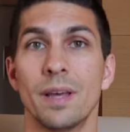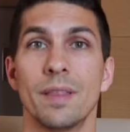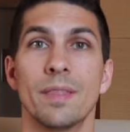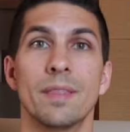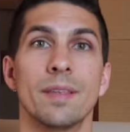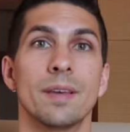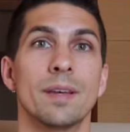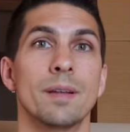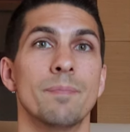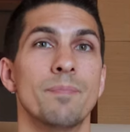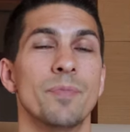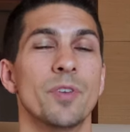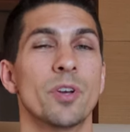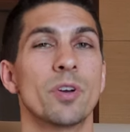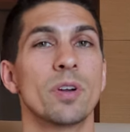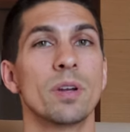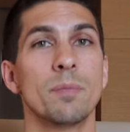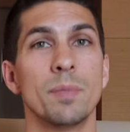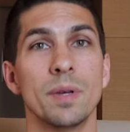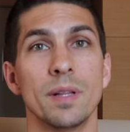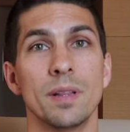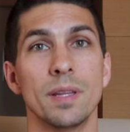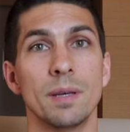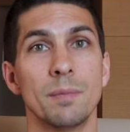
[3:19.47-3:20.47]
then you're going
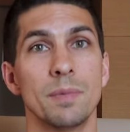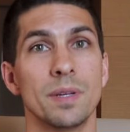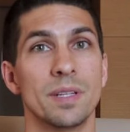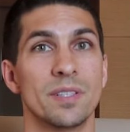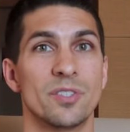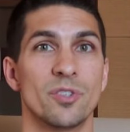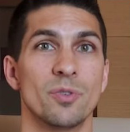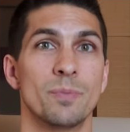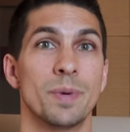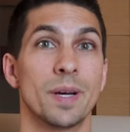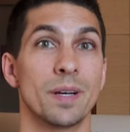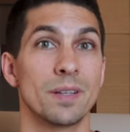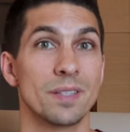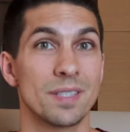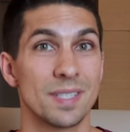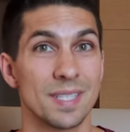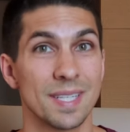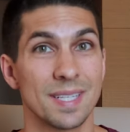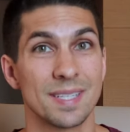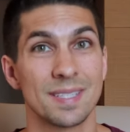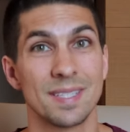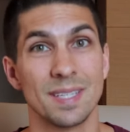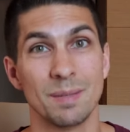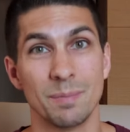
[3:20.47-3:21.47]
to be limited to about
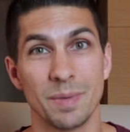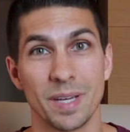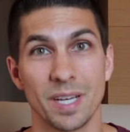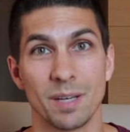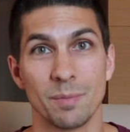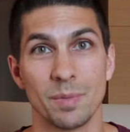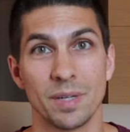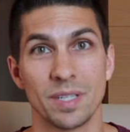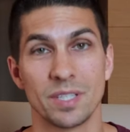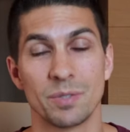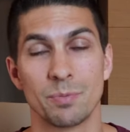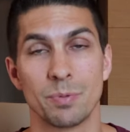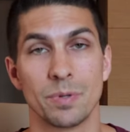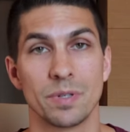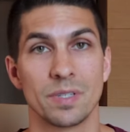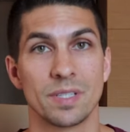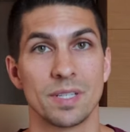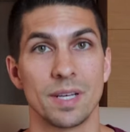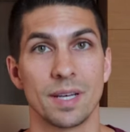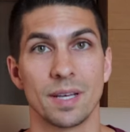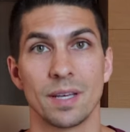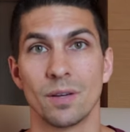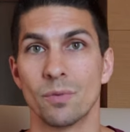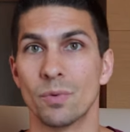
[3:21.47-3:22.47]
60 megabytes per
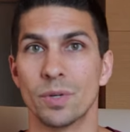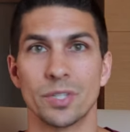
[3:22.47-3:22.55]
second,